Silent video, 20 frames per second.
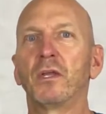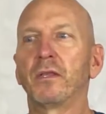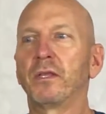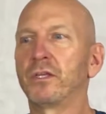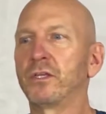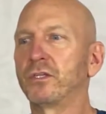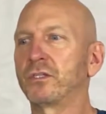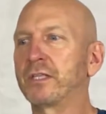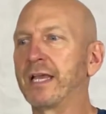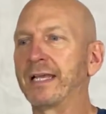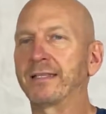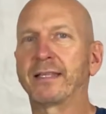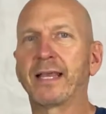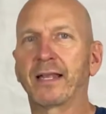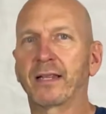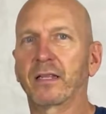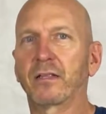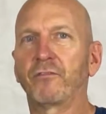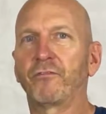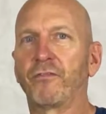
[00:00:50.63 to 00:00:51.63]
is
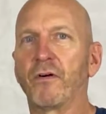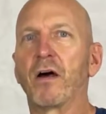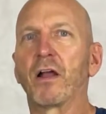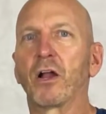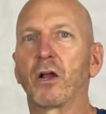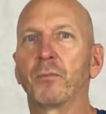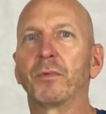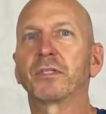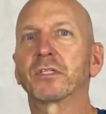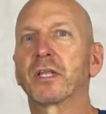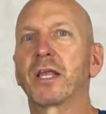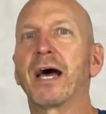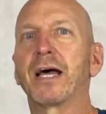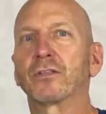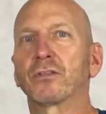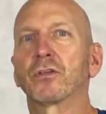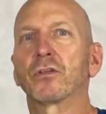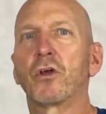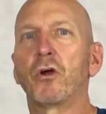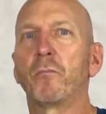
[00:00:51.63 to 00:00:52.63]
that firearm has got
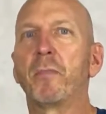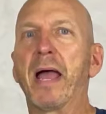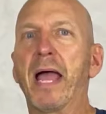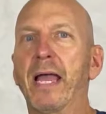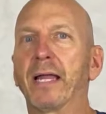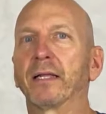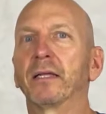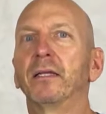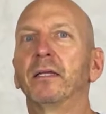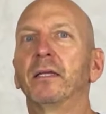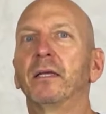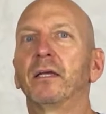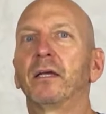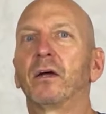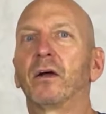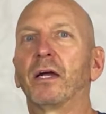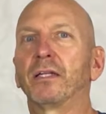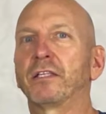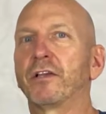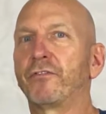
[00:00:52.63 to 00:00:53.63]
to go bang.
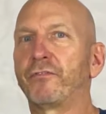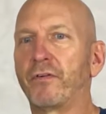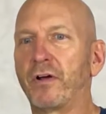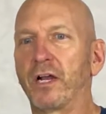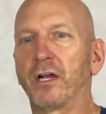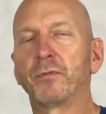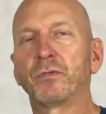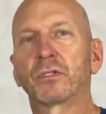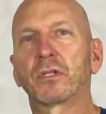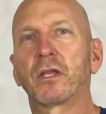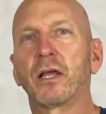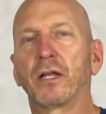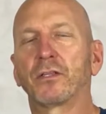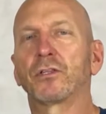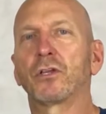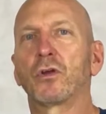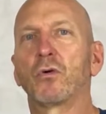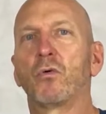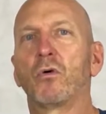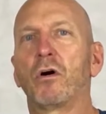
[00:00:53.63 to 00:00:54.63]
All right, that firearm has got to
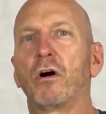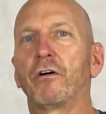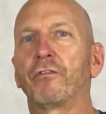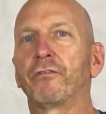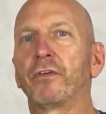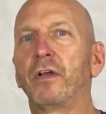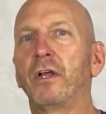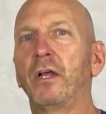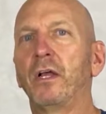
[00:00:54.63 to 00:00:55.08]
go off.